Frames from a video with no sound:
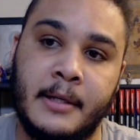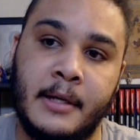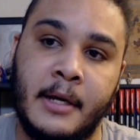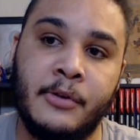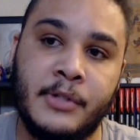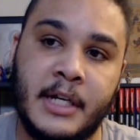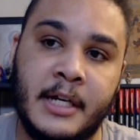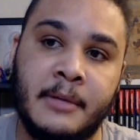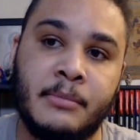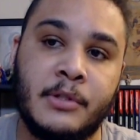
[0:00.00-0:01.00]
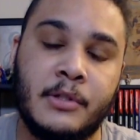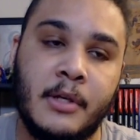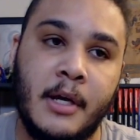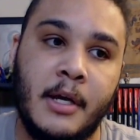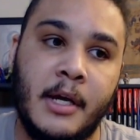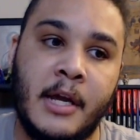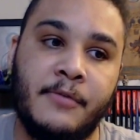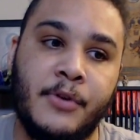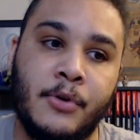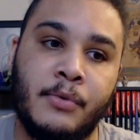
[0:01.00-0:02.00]
Other times,
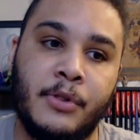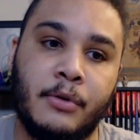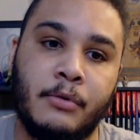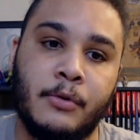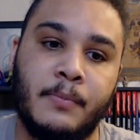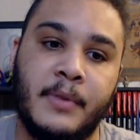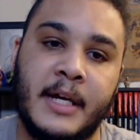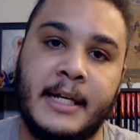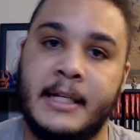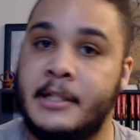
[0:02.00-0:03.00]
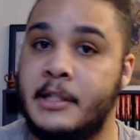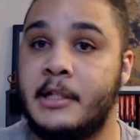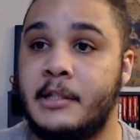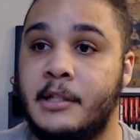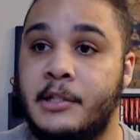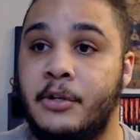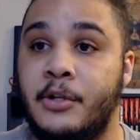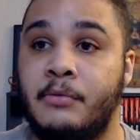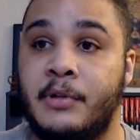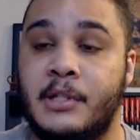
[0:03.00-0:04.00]
if you're with a group that isn't consistent, or
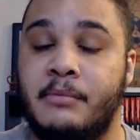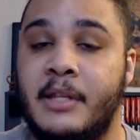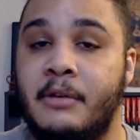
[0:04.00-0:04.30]
you're with someone that